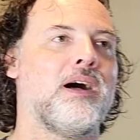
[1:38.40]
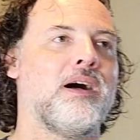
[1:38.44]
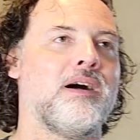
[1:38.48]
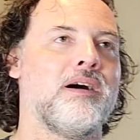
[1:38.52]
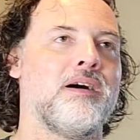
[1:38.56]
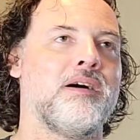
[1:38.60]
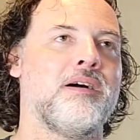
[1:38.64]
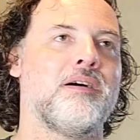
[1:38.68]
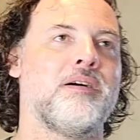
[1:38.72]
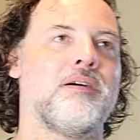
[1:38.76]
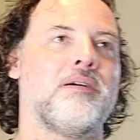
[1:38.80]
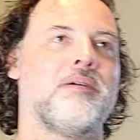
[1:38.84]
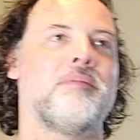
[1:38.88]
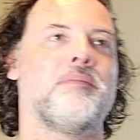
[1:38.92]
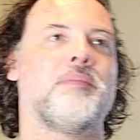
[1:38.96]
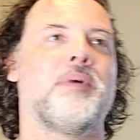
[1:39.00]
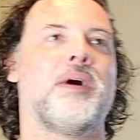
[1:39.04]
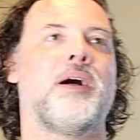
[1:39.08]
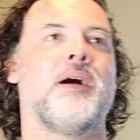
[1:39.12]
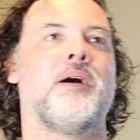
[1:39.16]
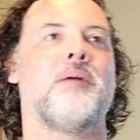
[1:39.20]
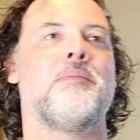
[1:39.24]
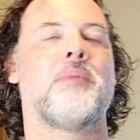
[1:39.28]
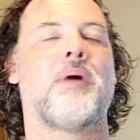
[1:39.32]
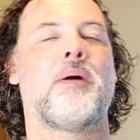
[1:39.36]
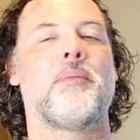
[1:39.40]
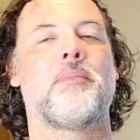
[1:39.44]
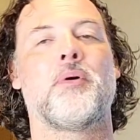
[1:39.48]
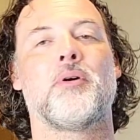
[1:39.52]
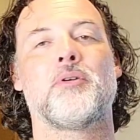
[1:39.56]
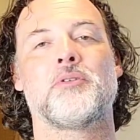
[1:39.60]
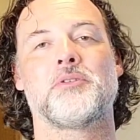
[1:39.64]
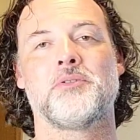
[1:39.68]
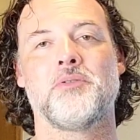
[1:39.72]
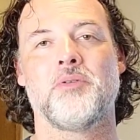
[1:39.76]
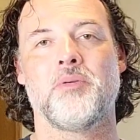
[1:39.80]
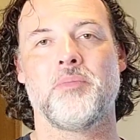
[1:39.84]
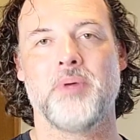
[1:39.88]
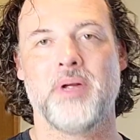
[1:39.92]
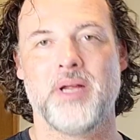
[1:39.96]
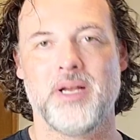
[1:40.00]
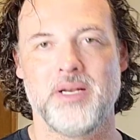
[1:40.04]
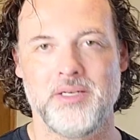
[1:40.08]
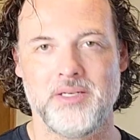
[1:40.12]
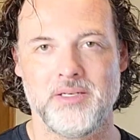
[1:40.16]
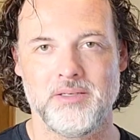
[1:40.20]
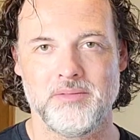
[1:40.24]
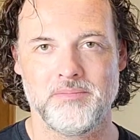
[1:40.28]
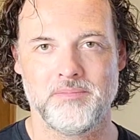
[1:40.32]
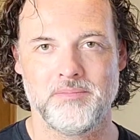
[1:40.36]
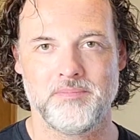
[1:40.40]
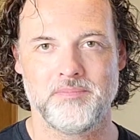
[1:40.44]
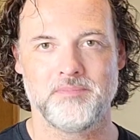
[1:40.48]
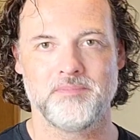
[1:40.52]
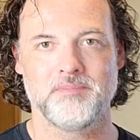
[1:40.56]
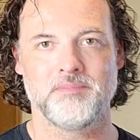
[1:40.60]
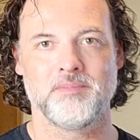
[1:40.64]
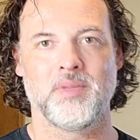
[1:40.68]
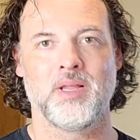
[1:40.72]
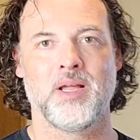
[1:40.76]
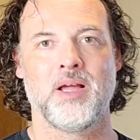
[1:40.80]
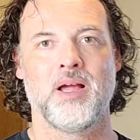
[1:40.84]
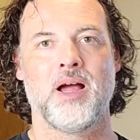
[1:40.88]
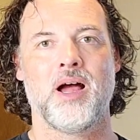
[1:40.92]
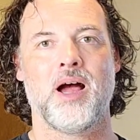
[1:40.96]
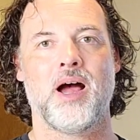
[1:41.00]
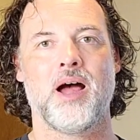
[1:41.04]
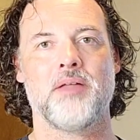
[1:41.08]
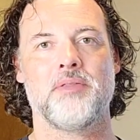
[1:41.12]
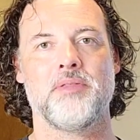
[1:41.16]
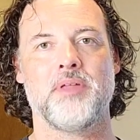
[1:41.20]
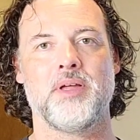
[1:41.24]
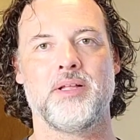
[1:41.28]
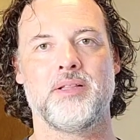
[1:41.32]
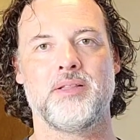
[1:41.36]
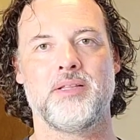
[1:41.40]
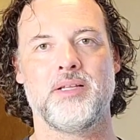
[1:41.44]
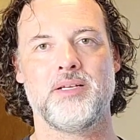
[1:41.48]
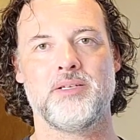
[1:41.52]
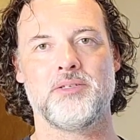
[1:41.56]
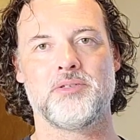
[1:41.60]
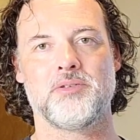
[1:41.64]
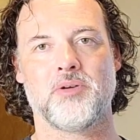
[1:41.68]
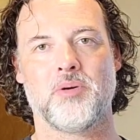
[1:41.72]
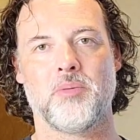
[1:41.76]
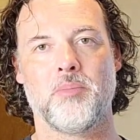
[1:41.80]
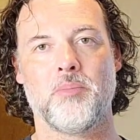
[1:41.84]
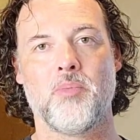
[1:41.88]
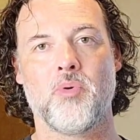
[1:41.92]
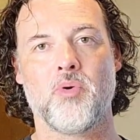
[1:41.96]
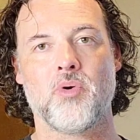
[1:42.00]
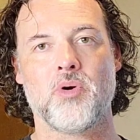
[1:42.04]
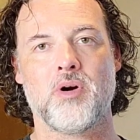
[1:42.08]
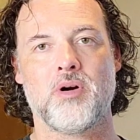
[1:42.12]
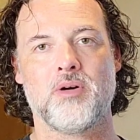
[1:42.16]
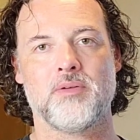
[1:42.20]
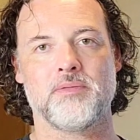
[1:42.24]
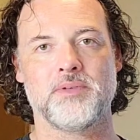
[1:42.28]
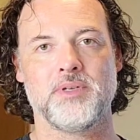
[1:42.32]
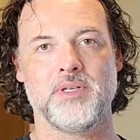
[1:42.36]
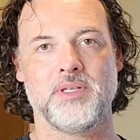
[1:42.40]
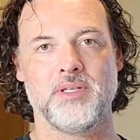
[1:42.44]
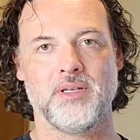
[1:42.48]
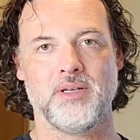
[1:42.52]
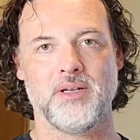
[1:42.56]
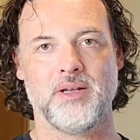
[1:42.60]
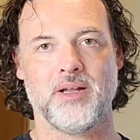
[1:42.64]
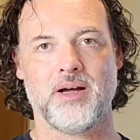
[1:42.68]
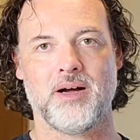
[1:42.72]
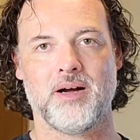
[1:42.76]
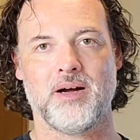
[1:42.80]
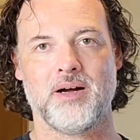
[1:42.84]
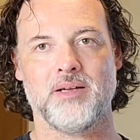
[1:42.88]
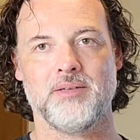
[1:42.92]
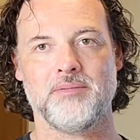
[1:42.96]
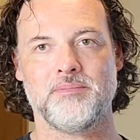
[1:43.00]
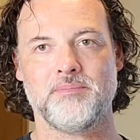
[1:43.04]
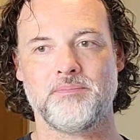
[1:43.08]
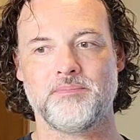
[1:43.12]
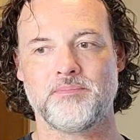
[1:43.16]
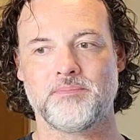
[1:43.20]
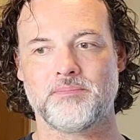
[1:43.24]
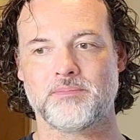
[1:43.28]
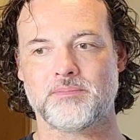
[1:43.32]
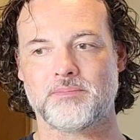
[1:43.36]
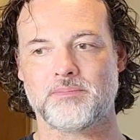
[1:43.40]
My personal opinion, I think these are more often than not